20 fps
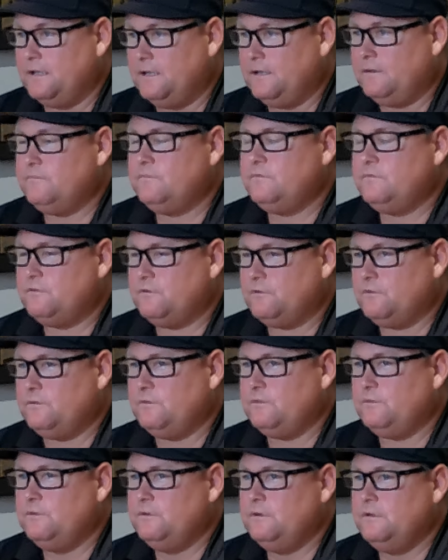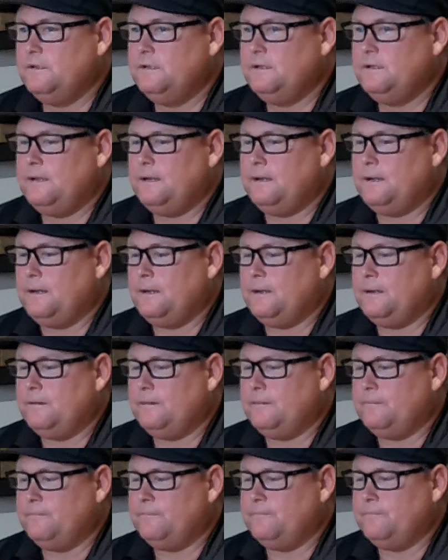Yeah. So,
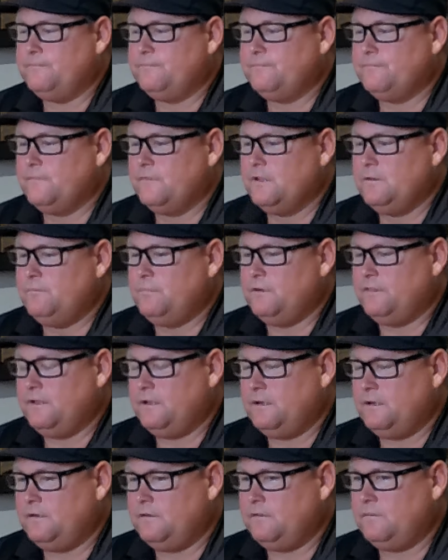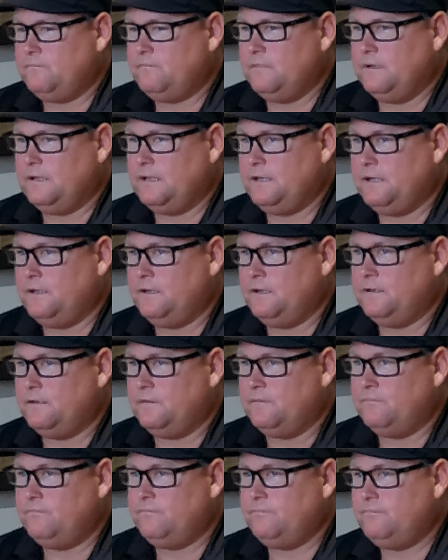but then I kind
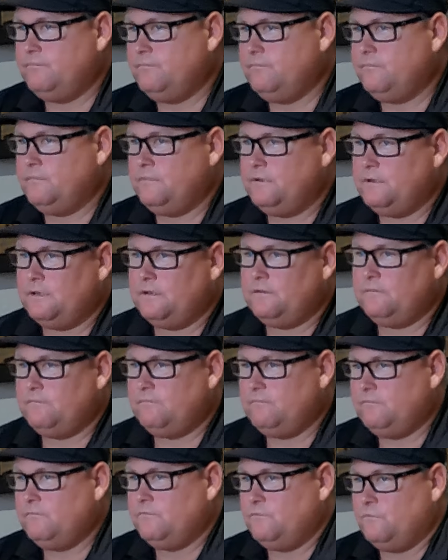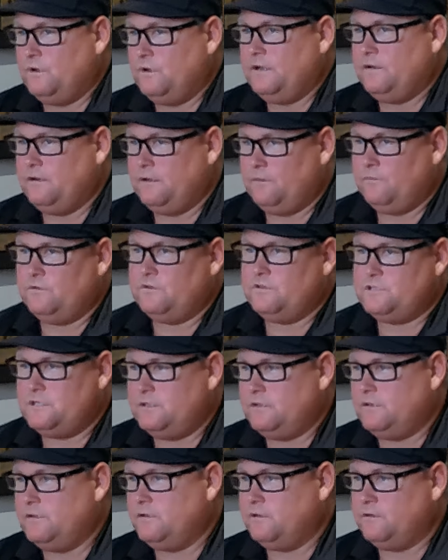of, when I was
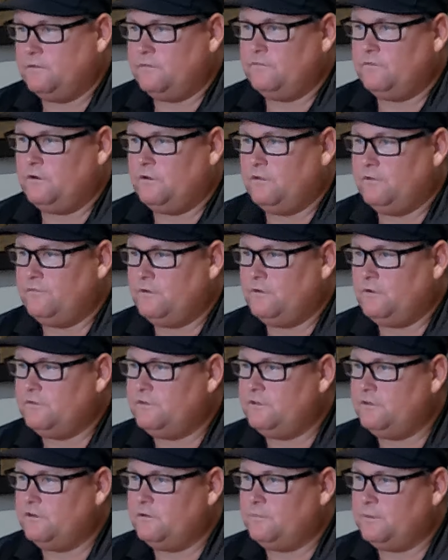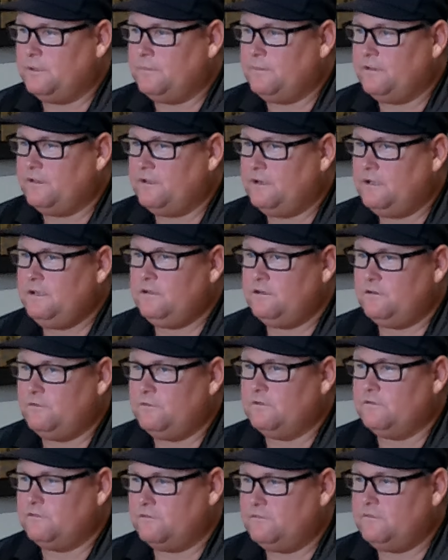on the volunteer department, I thought I could
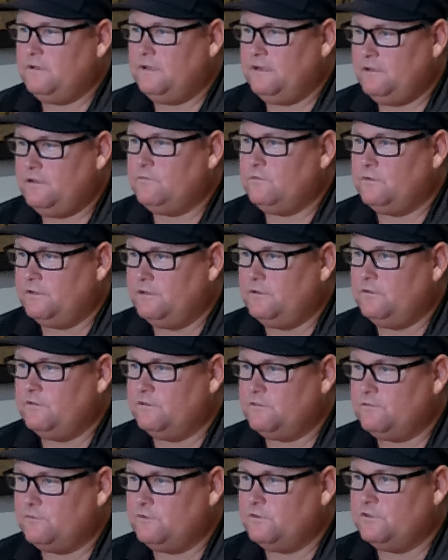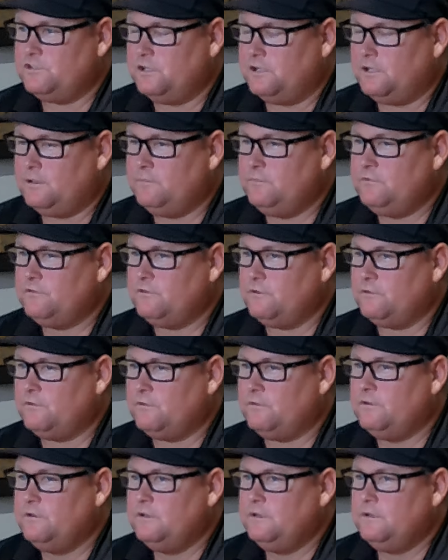do this. I could really do this for a job.
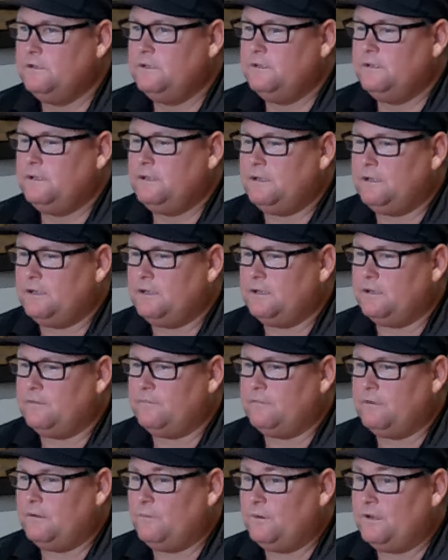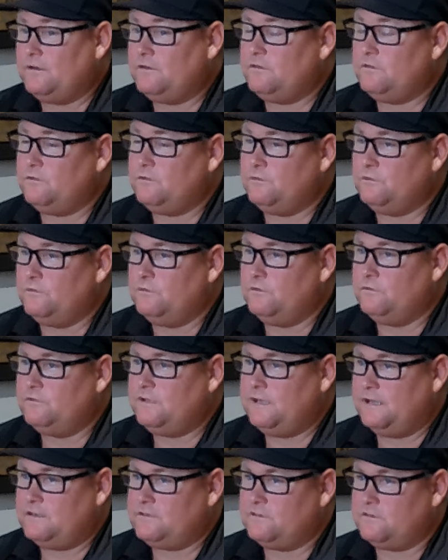So I went to
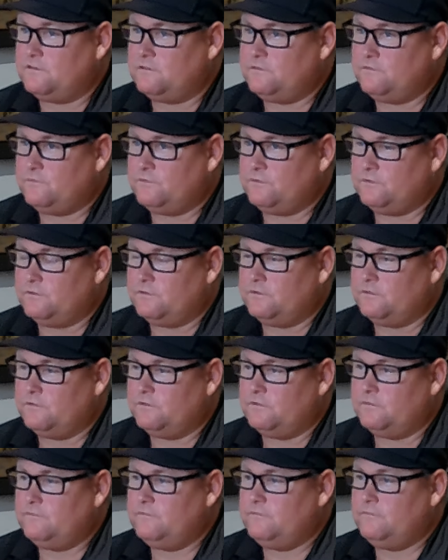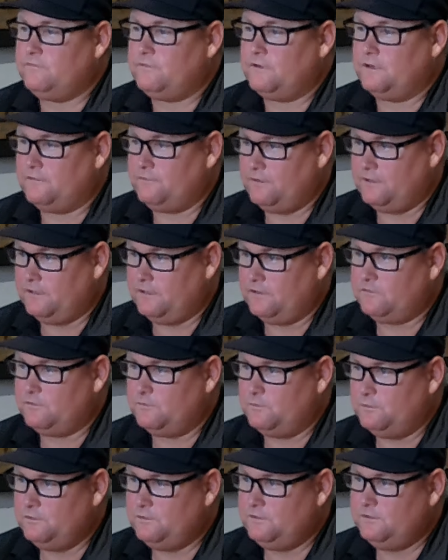Texas for firefighting
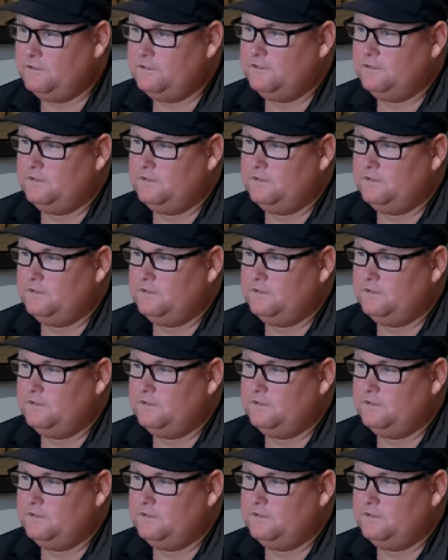school.